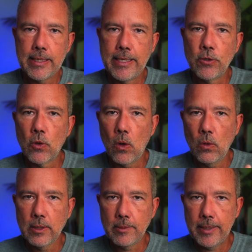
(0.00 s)
and you'll
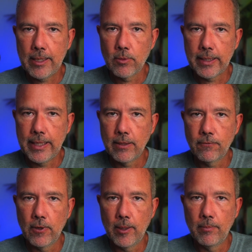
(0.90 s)
only be able to get it
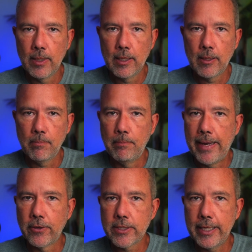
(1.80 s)
from
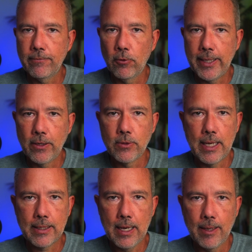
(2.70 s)

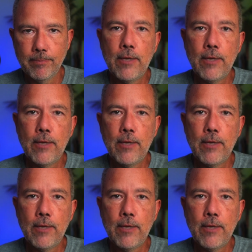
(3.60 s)
bettersaferadio.com.